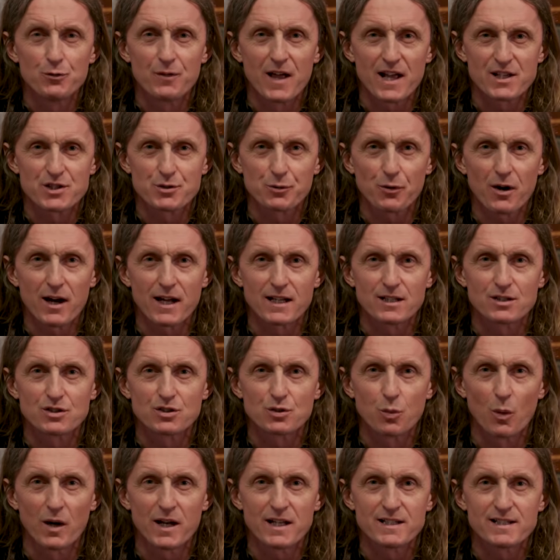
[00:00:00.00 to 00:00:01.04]
That's right,
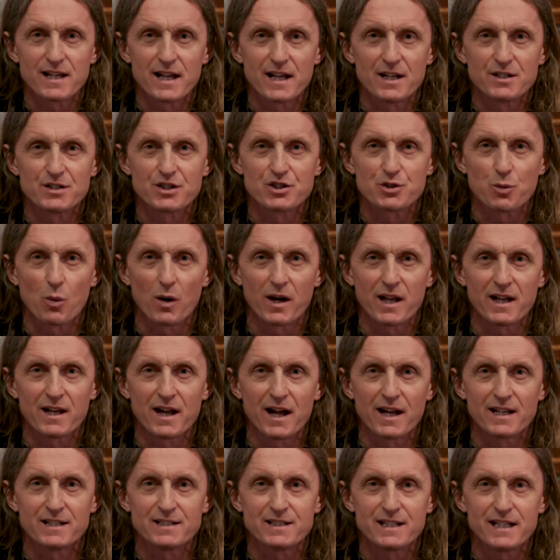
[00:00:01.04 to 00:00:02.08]
2010 to
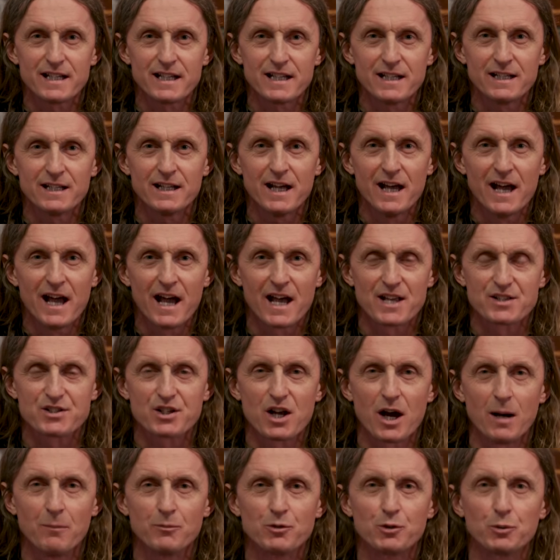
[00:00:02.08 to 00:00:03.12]
2019 has
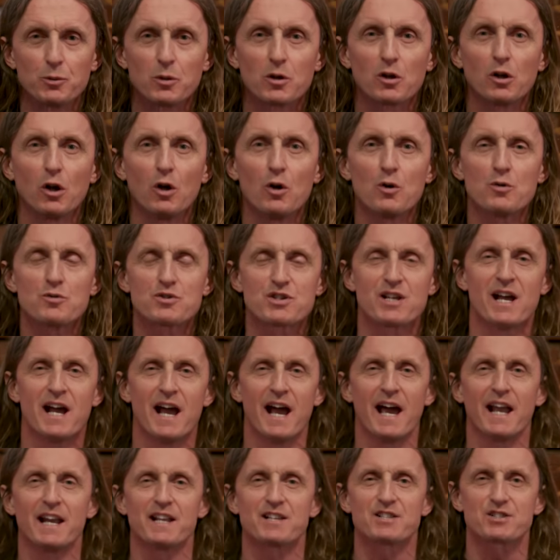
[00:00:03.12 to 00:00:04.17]
come to a close,
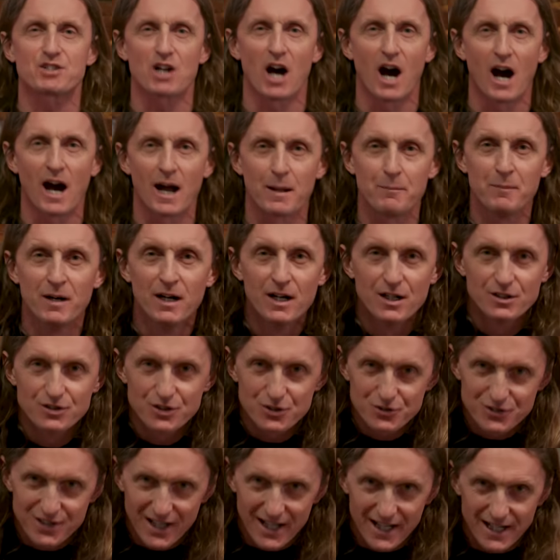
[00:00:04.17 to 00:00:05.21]
and it's time
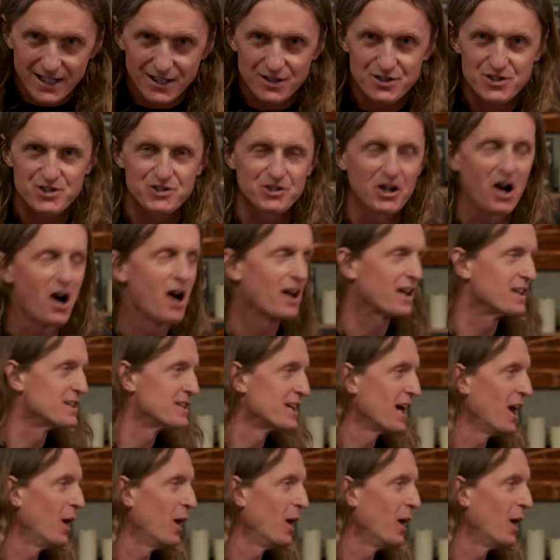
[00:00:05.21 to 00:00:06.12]
to take stock. And to